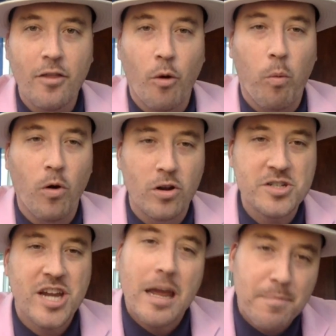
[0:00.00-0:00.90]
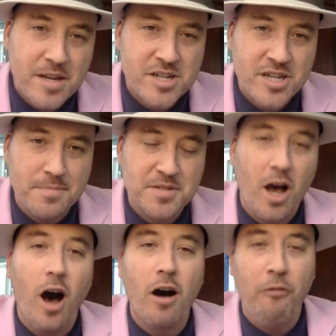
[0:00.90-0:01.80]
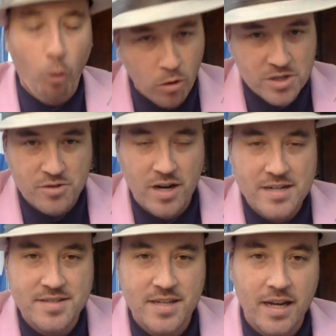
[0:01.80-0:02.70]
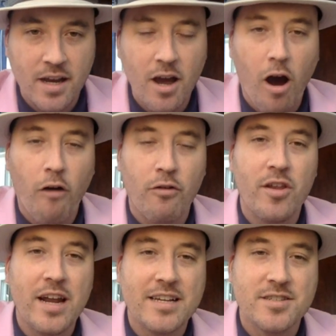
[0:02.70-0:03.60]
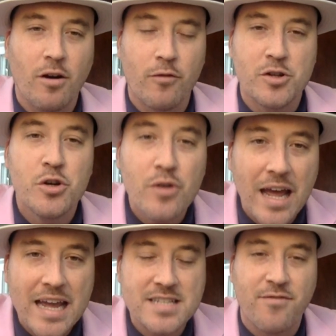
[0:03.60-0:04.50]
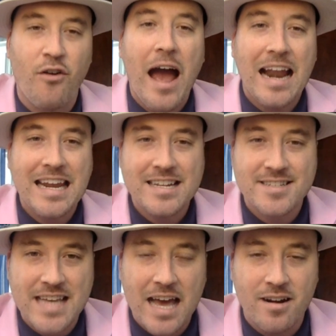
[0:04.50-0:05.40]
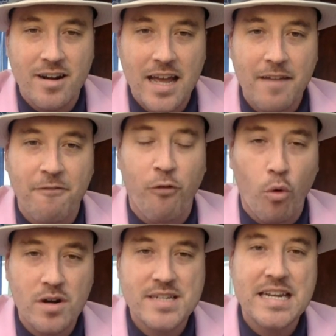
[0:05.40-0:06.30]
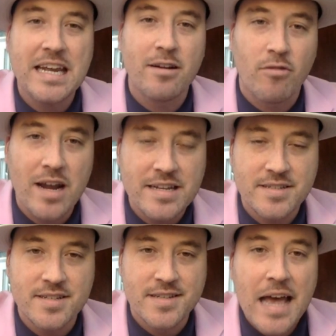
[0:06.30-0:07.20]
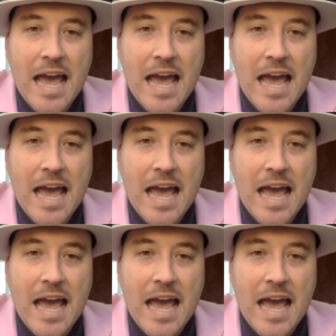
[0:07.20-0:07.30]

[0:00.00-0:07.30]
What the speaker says: The World Championships of Horse Racing over the next, over 2 days, Friday and Saturday, 14 races,